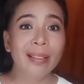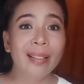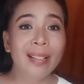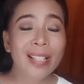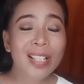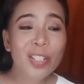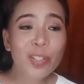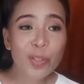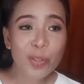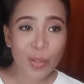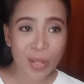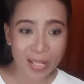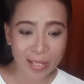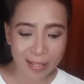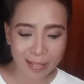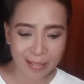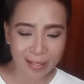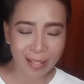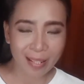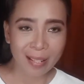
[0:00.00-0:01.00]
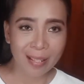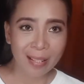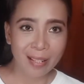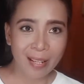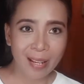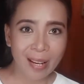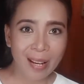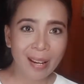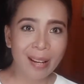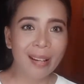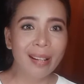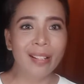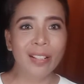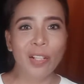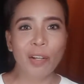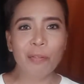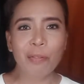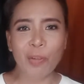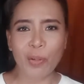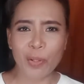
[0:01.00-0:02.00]
interesting, and
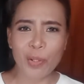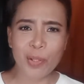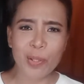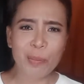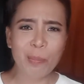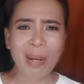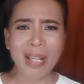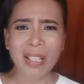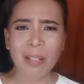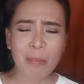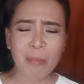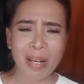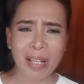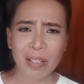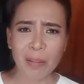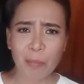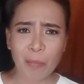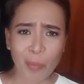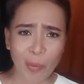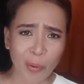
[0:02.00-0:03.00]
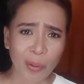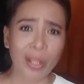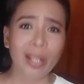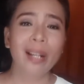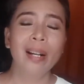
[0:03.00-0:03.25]
of course many more